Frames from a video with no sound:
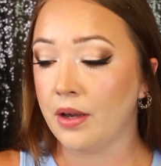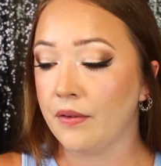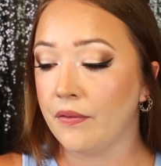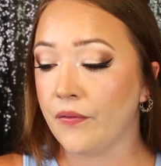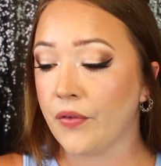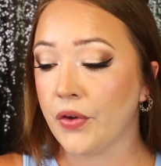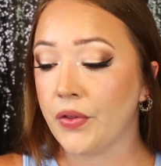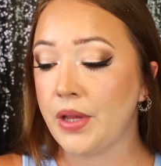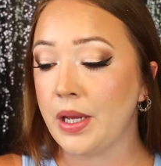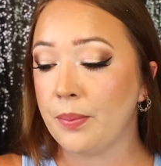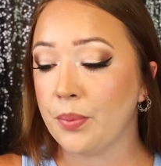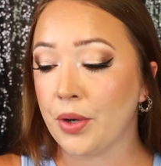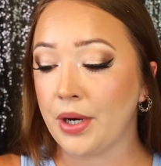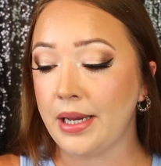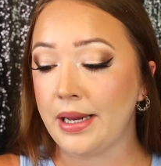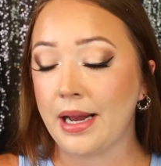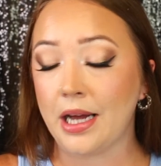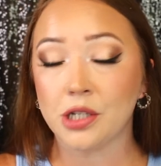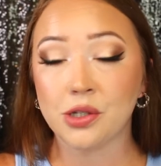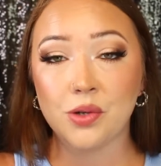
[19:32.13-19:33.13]
For the Pretty
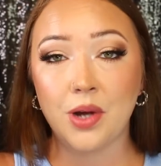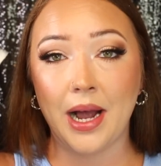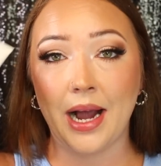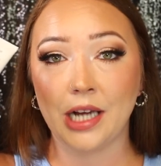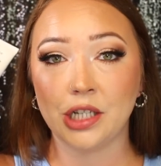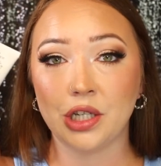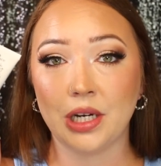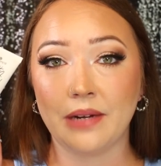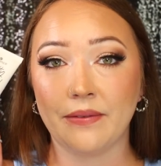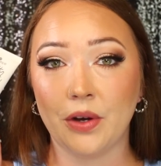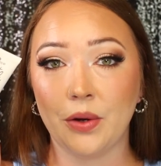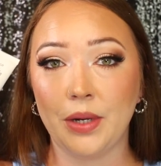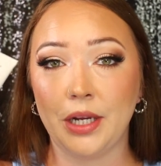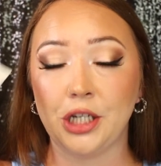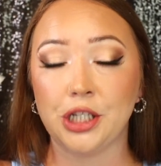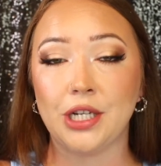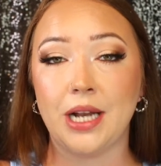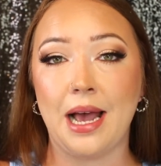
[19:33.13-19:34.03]
Natural Hydrating Foundation,